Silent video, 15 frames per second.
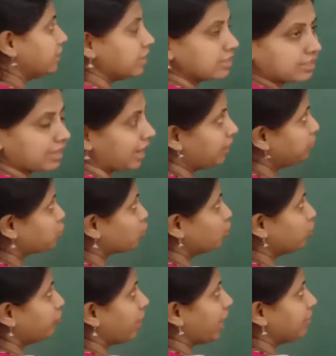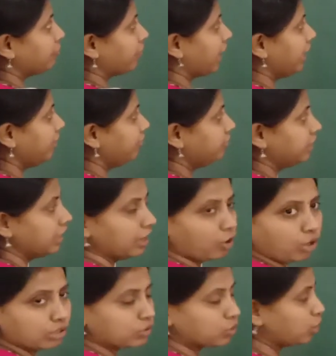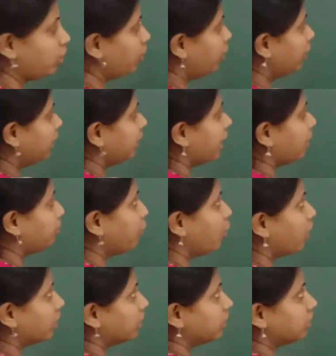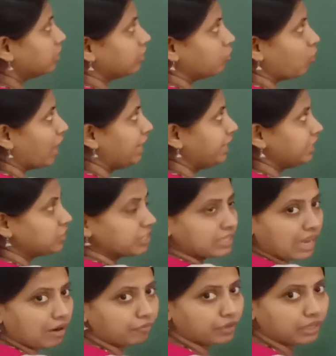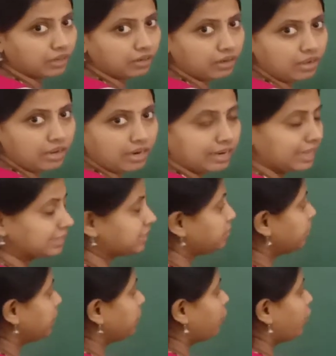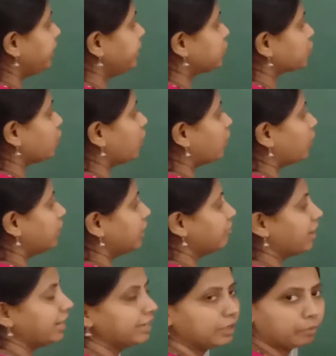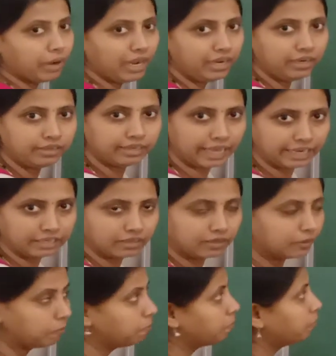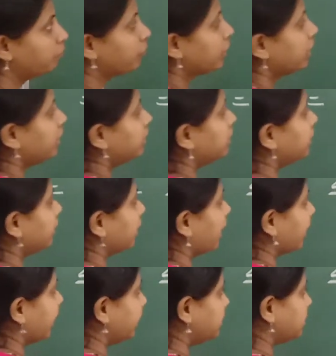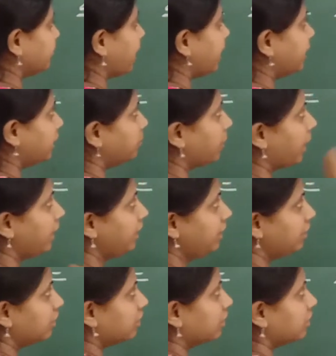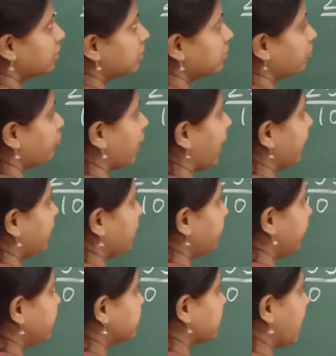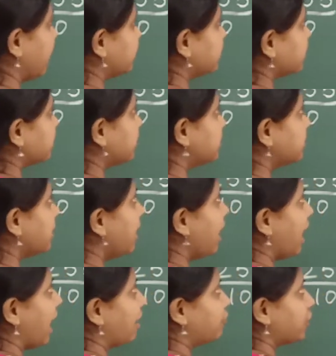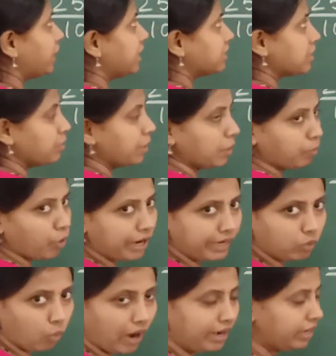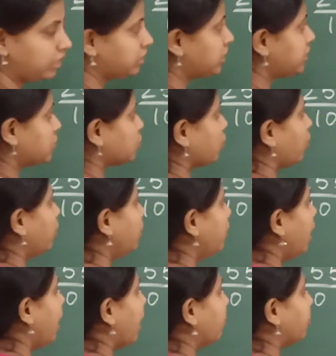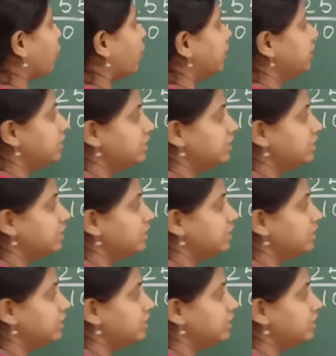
the same 255 here also upon one digit after decimal point, so divided by 10. Again divided by 5 remains as it is after decimal point one digit, so upon